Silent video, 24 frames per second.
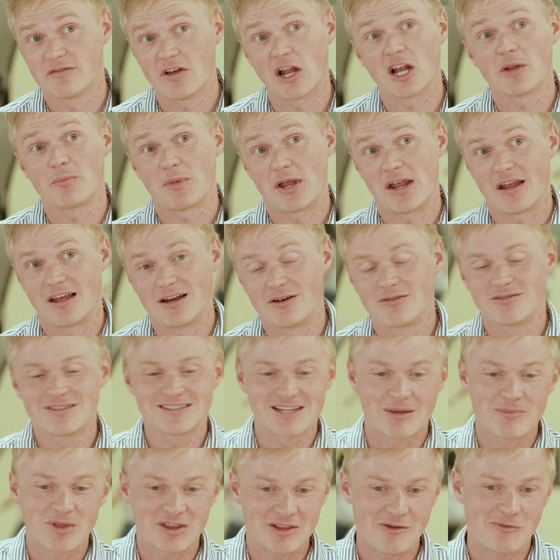developing and
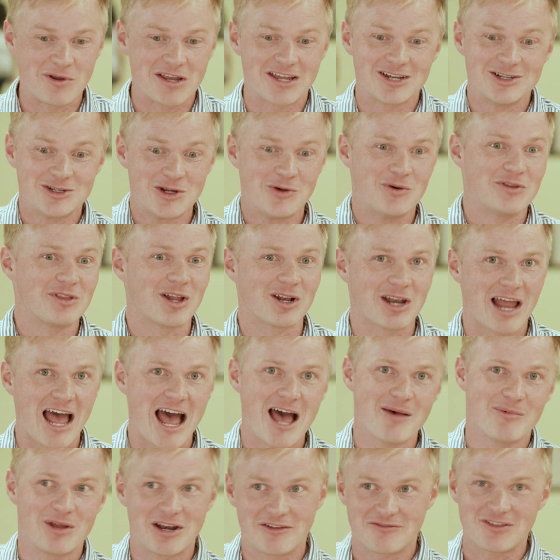something that we can do in the
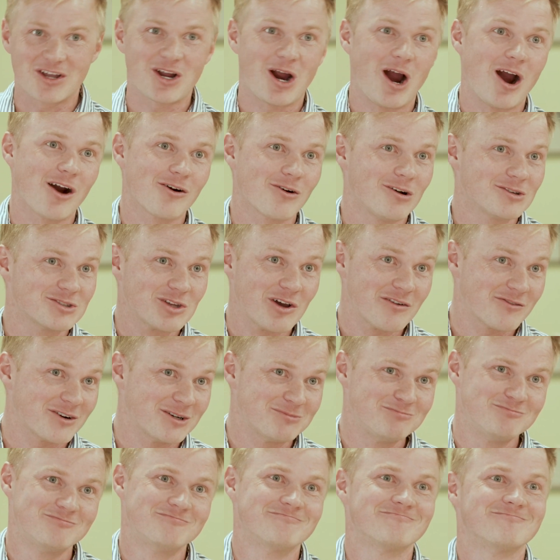lab. And if the car rolls
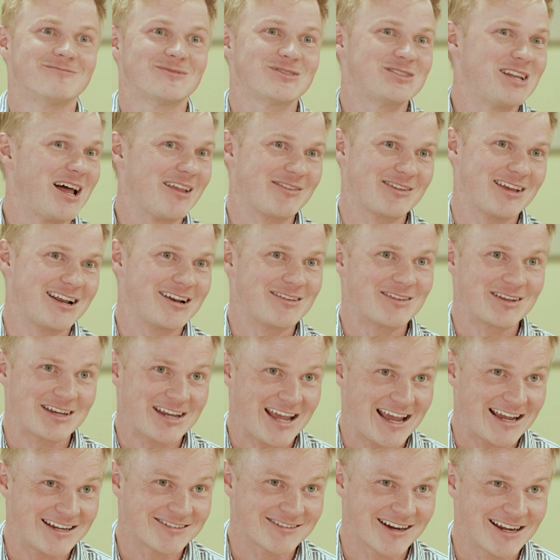over, it's not the end of the
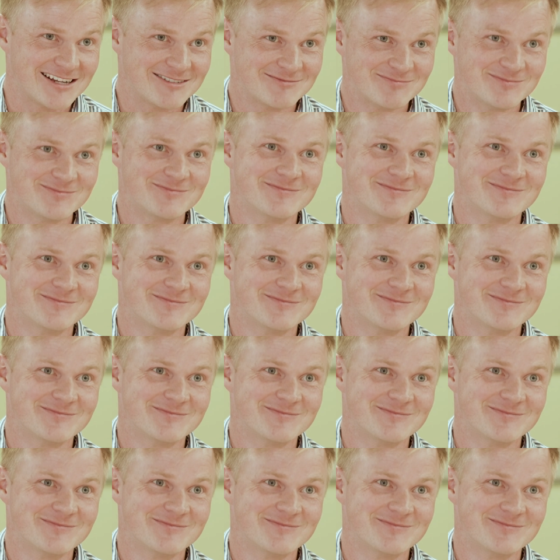day, right?